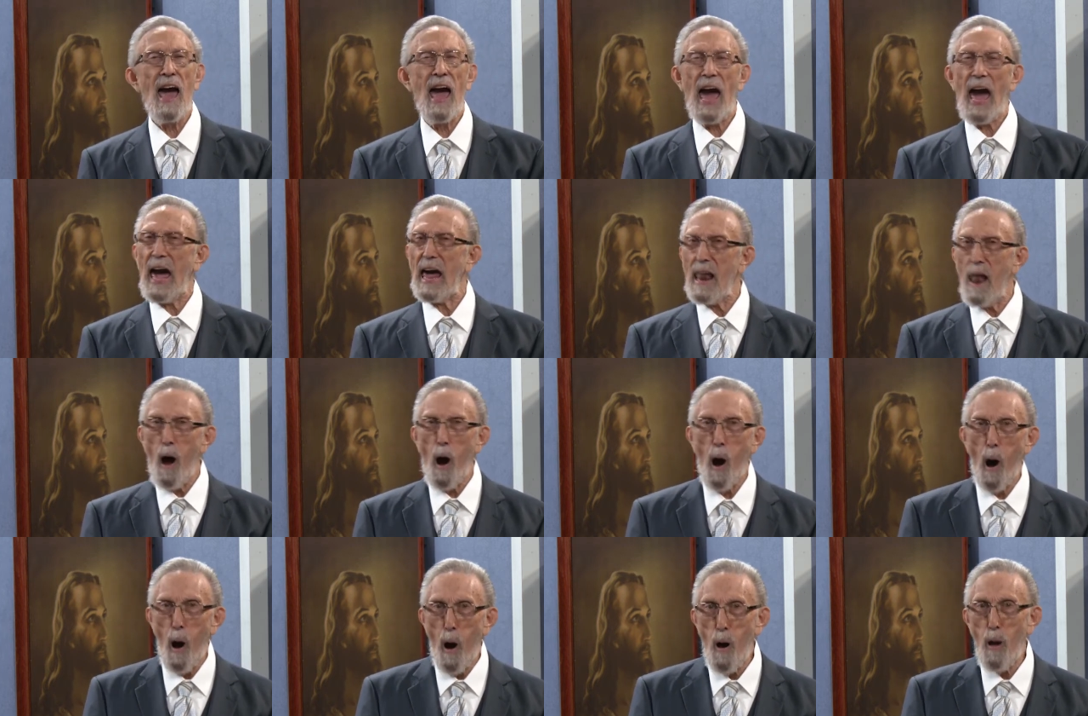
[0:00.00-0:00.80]
Speaker 1: And
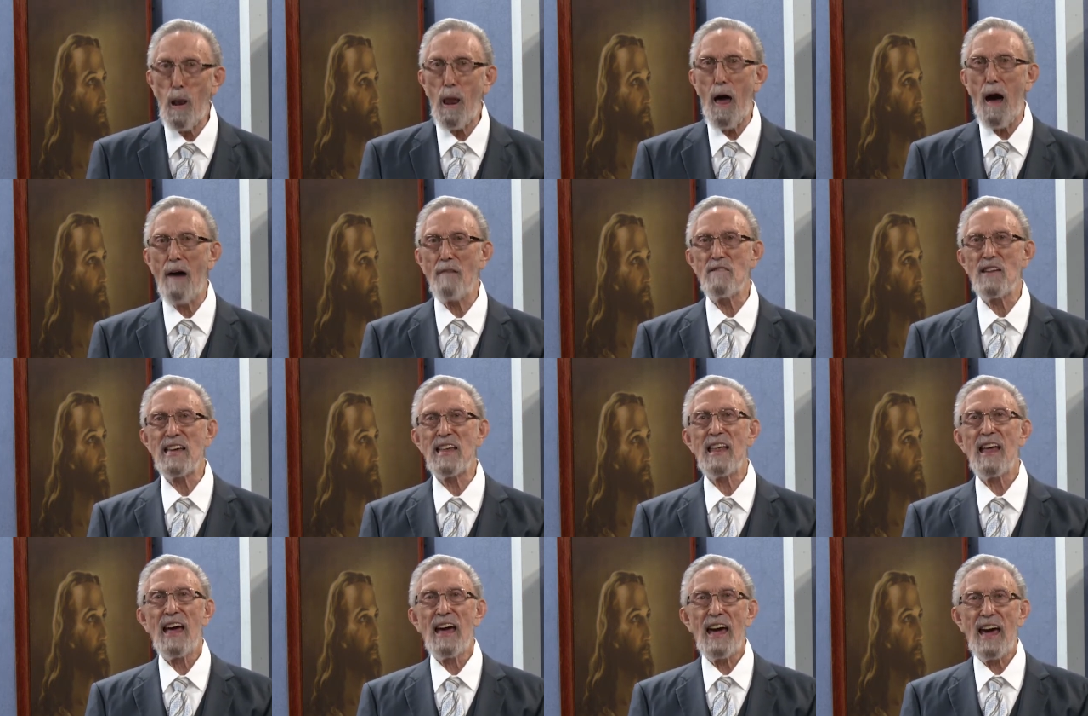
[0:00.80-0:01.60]
all of
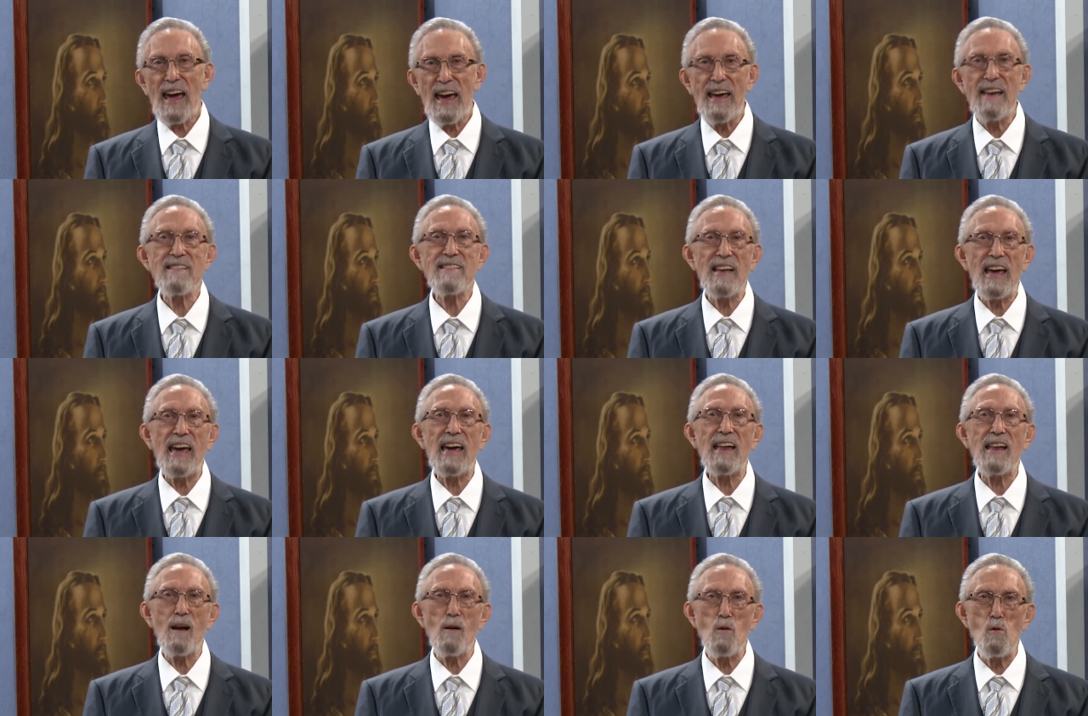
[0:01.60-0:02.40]
it is
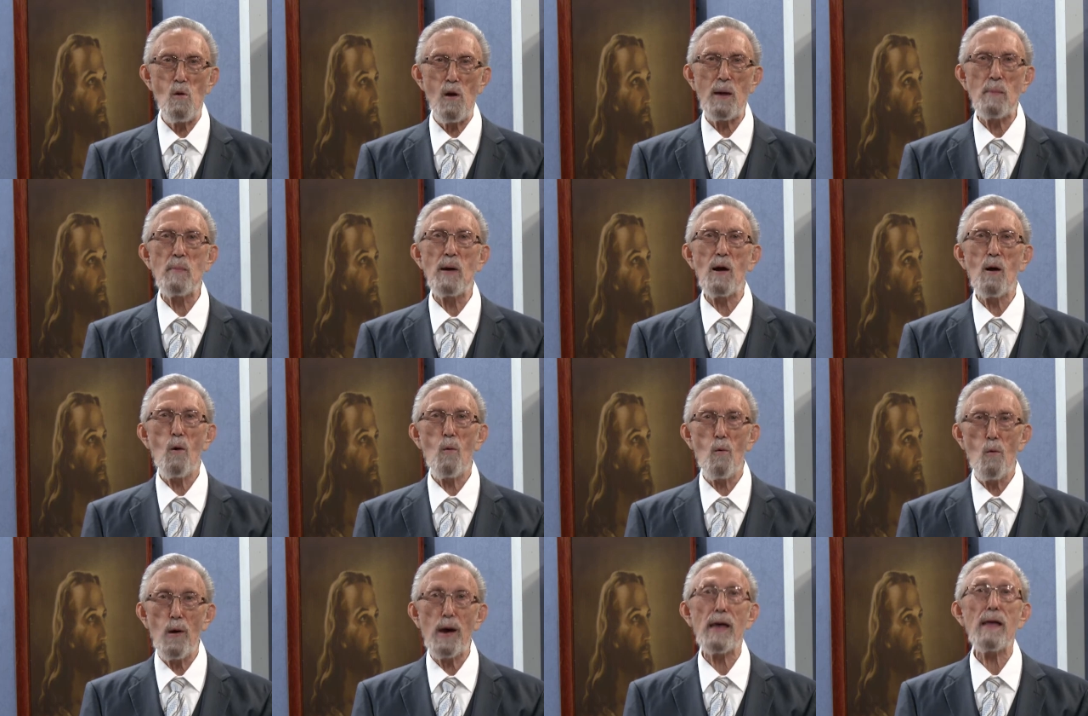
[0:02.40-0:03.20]
in agreement
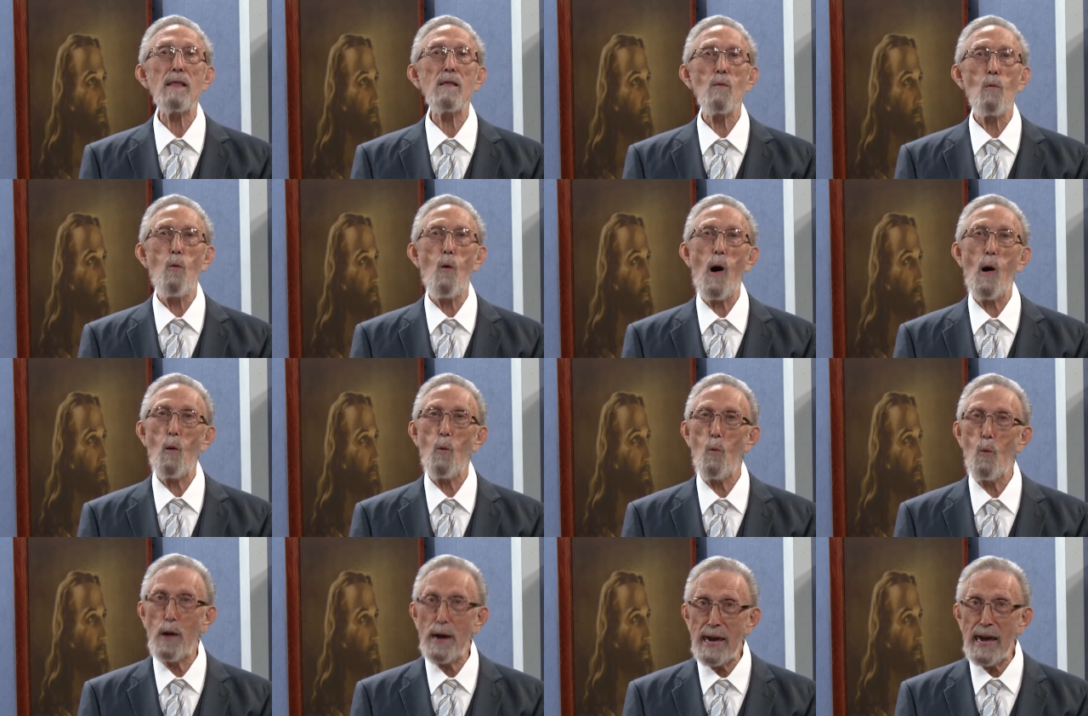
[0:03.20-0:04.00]
with what
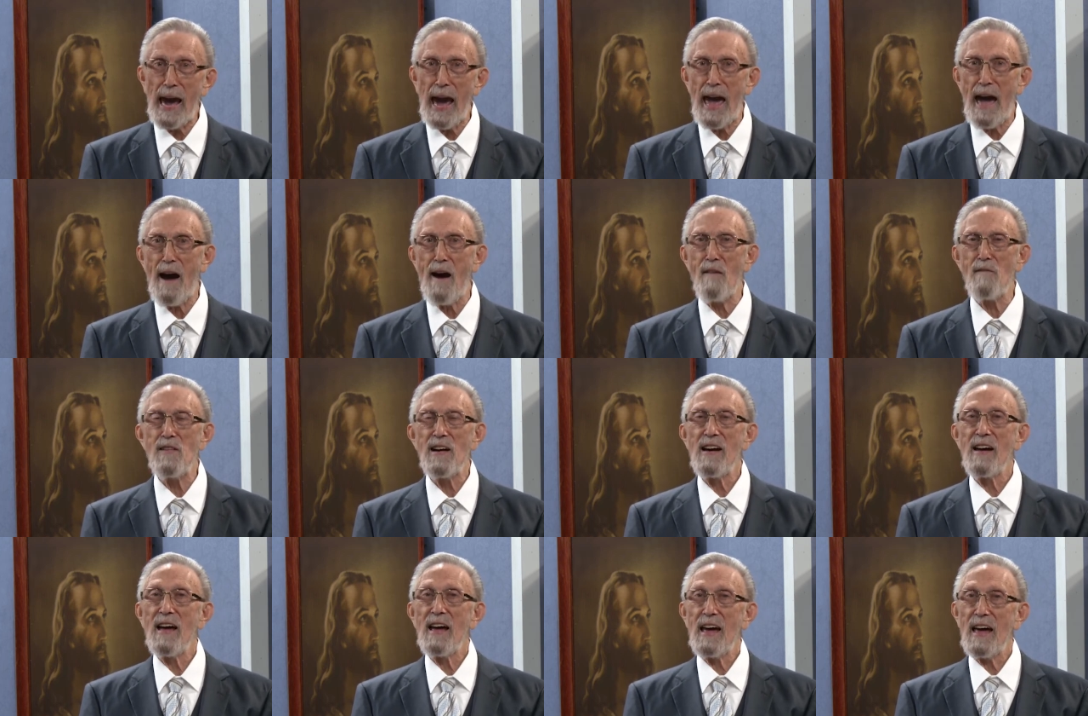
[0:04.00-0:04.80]
we have
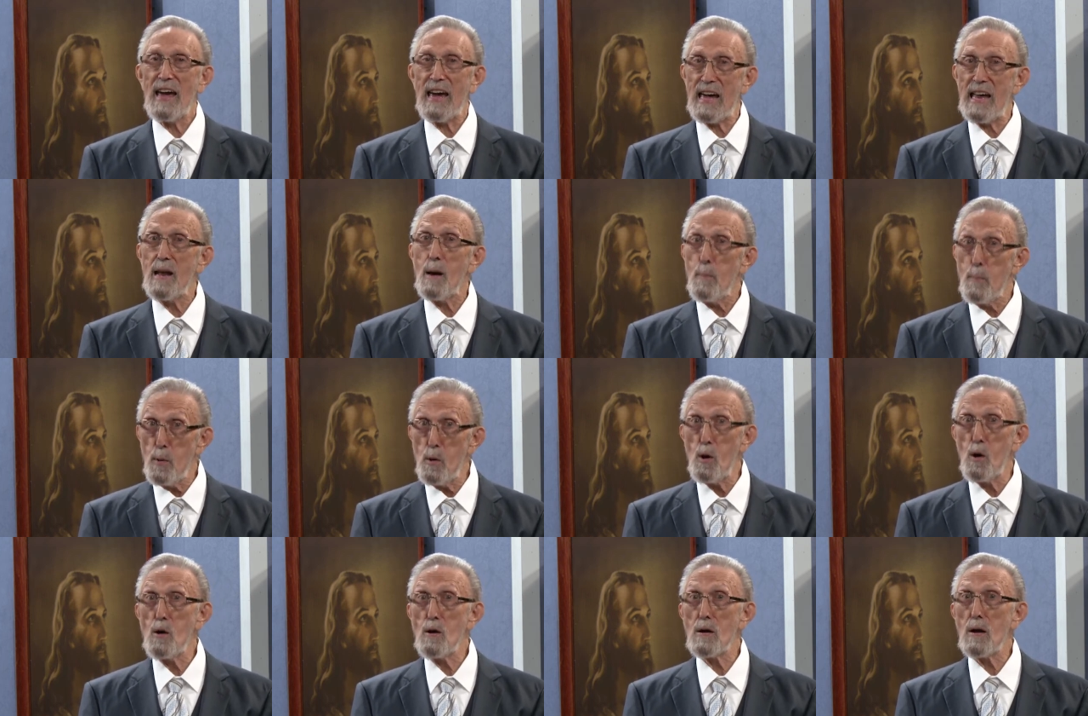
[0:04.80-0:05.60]
in a
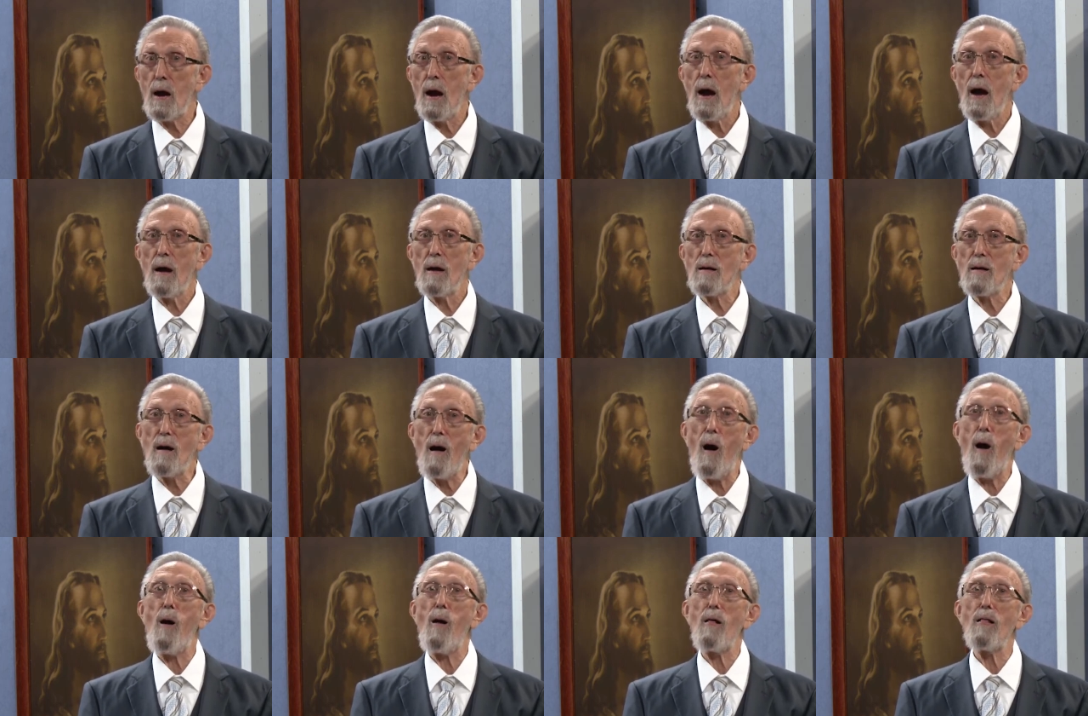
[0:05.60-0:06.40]
book
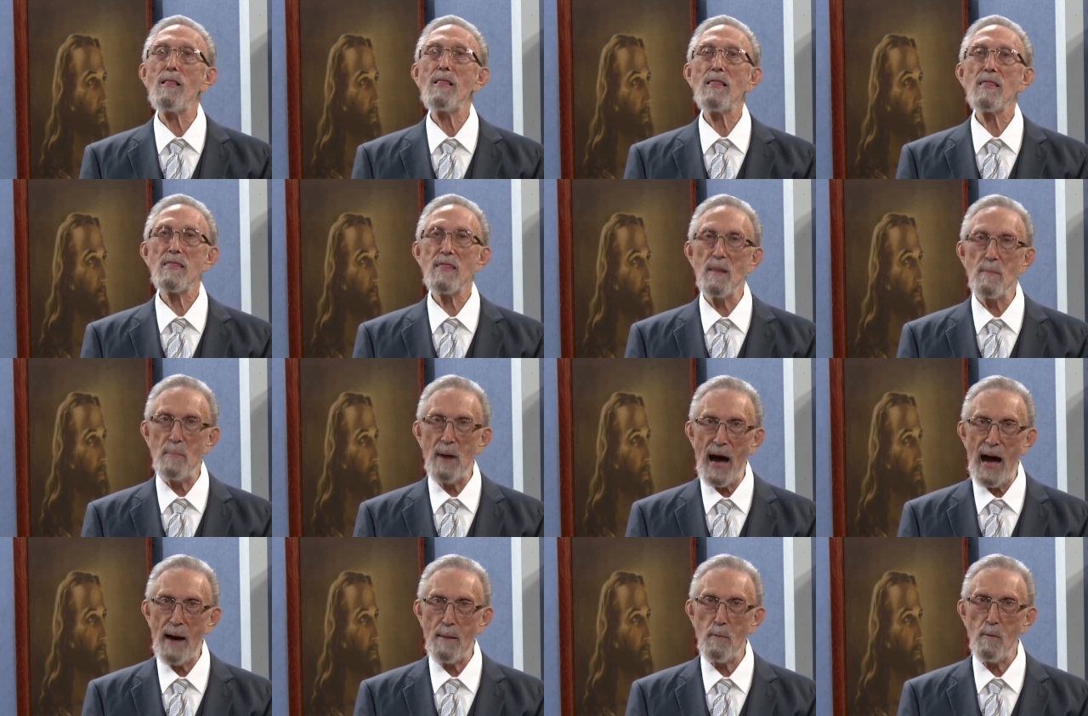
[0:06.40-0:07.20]
called the
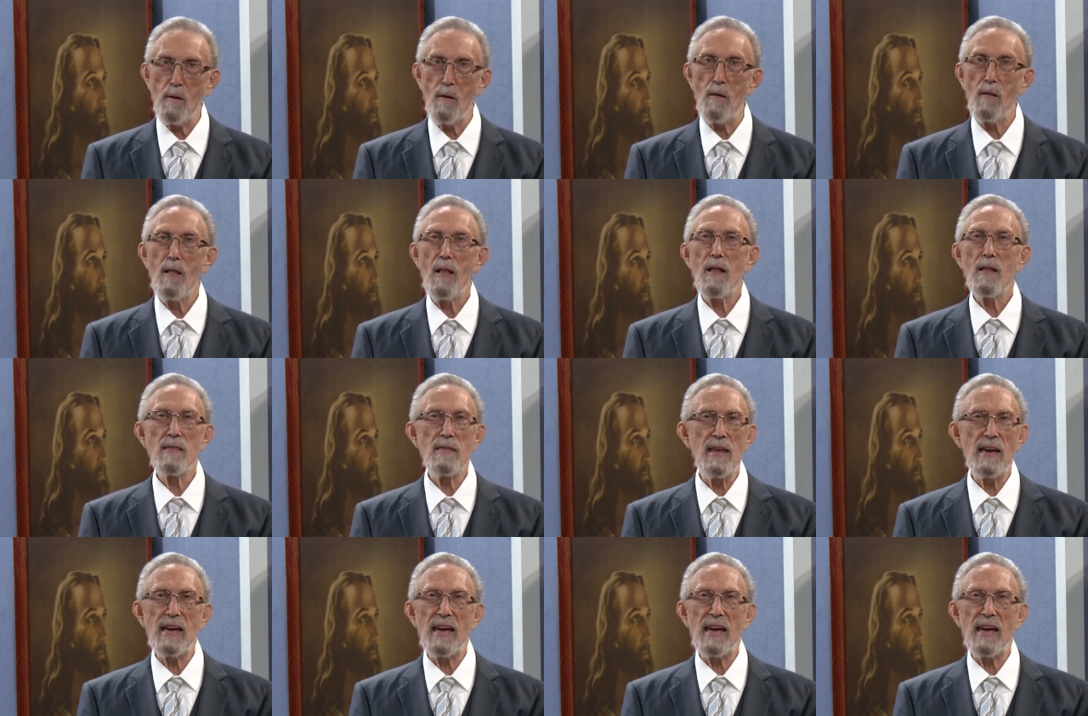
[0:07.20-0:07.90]
Bible, the